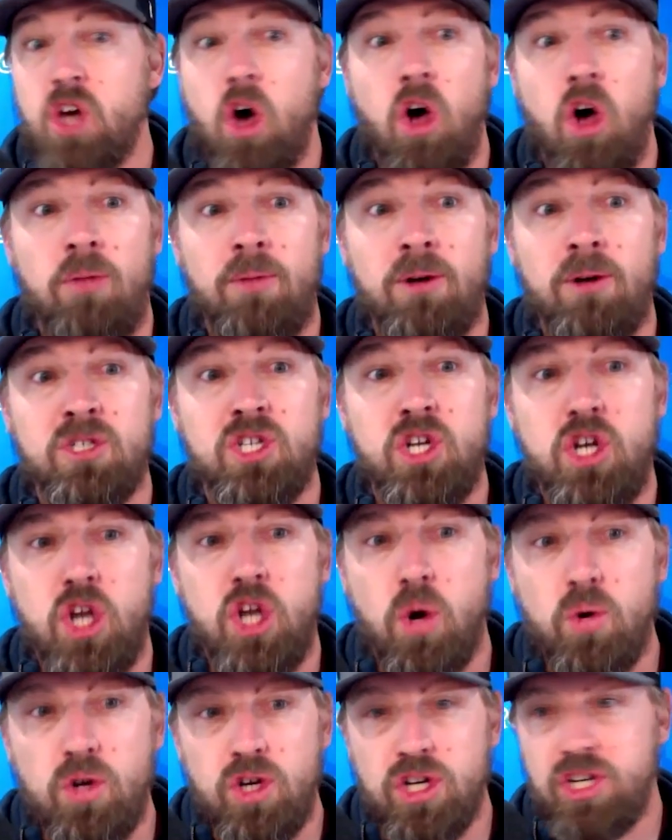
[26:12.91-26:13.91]
almost
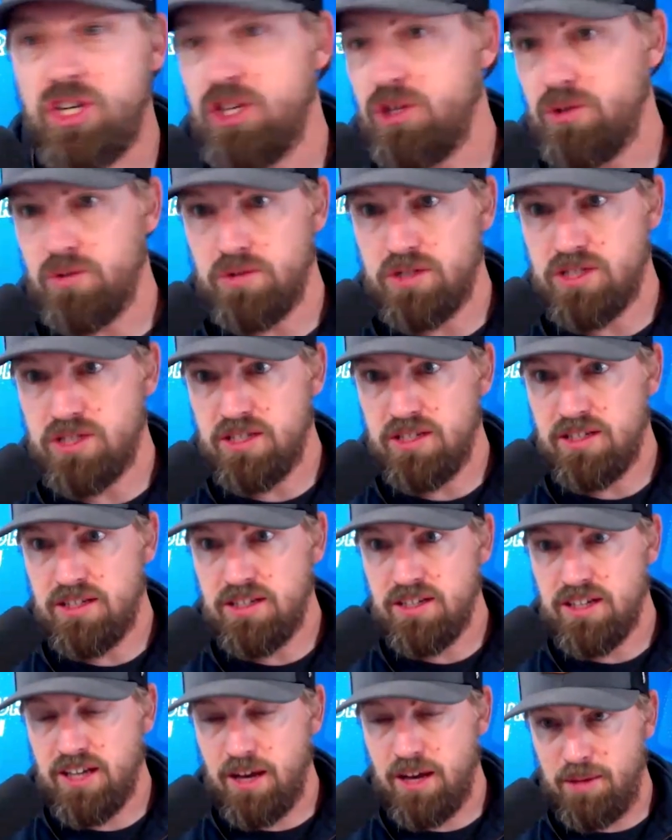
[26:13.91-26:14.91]
no good news
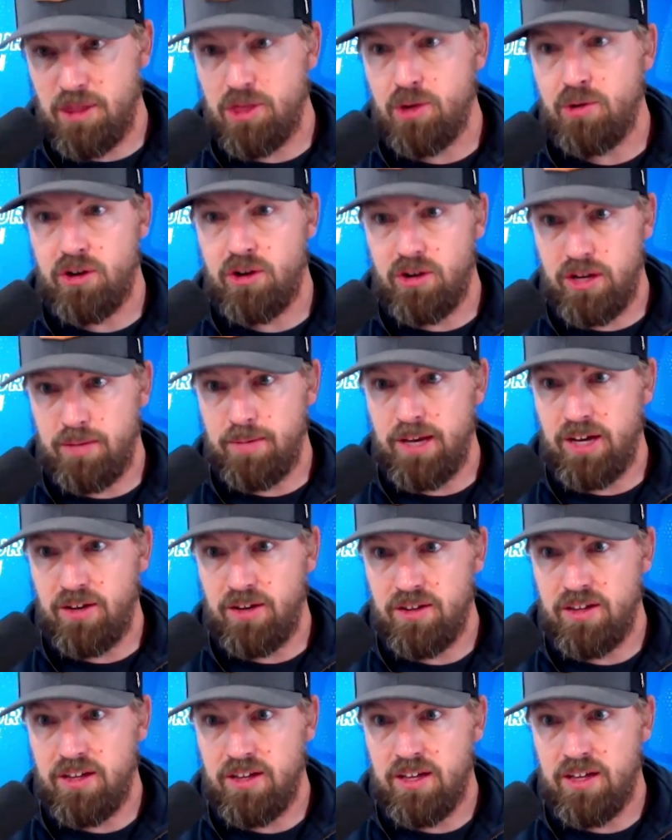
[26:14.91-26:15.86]
coming through your email.